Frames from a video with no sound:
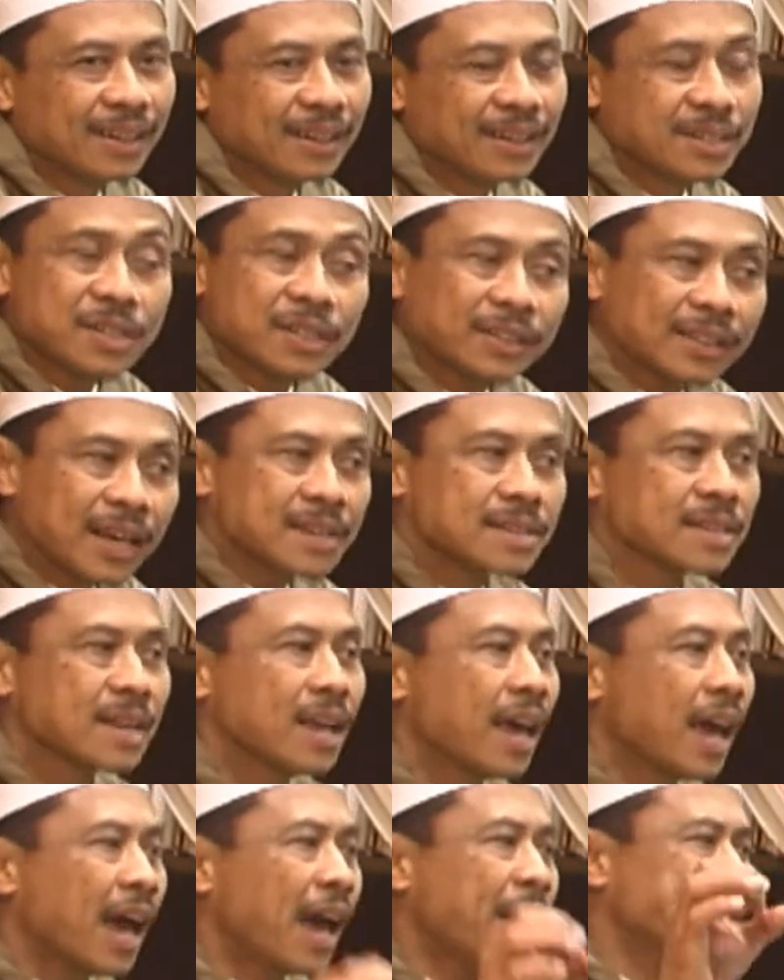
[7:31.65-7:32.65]
It's a test.
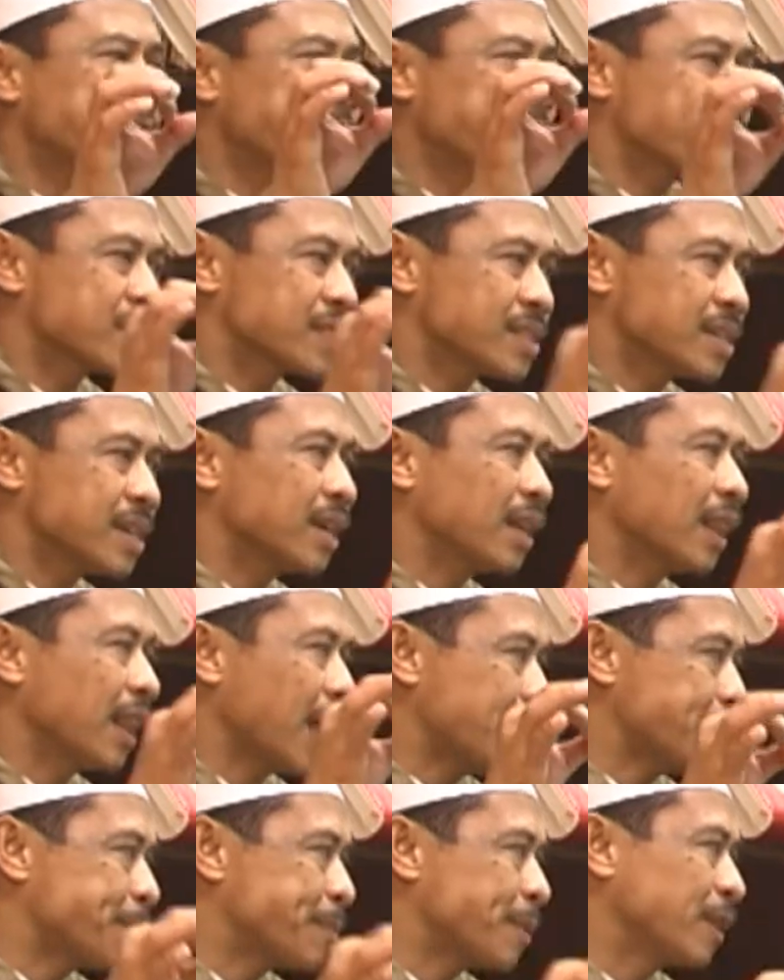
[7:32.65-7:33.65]
Every single
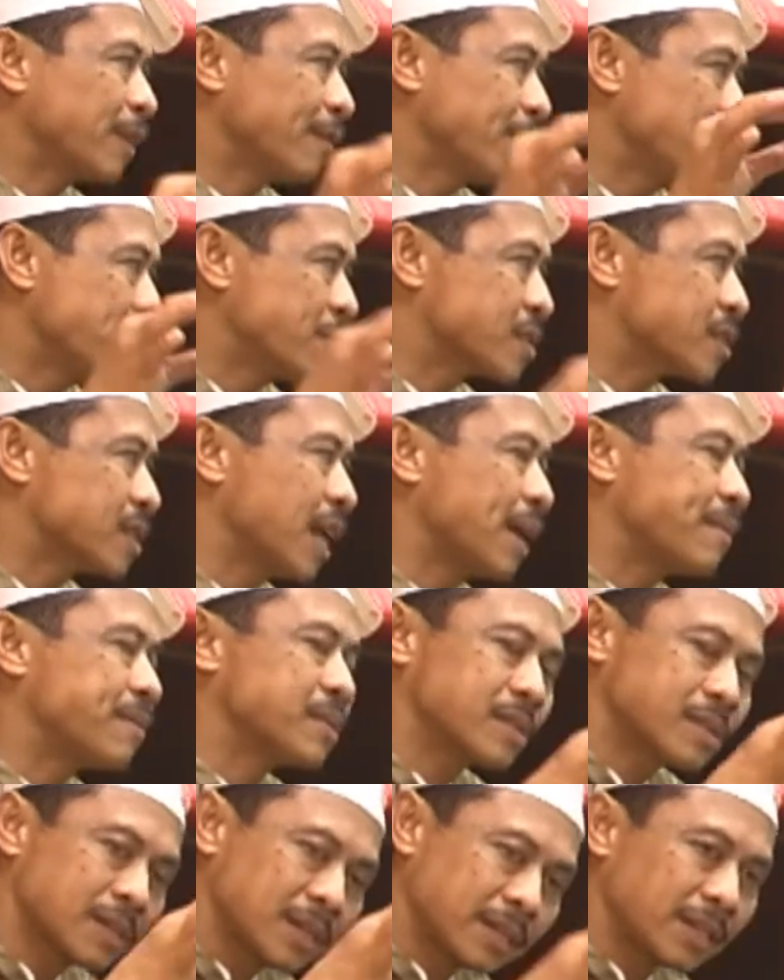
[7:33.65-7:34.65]
aspect of human's life
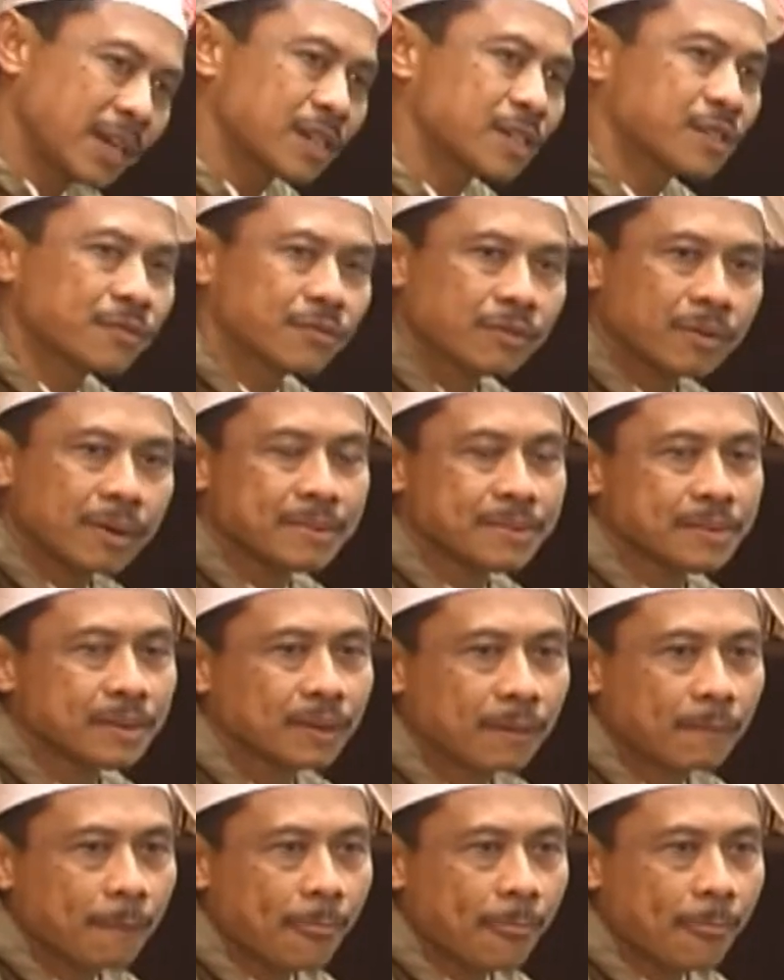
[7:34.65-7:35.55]
is a test for us.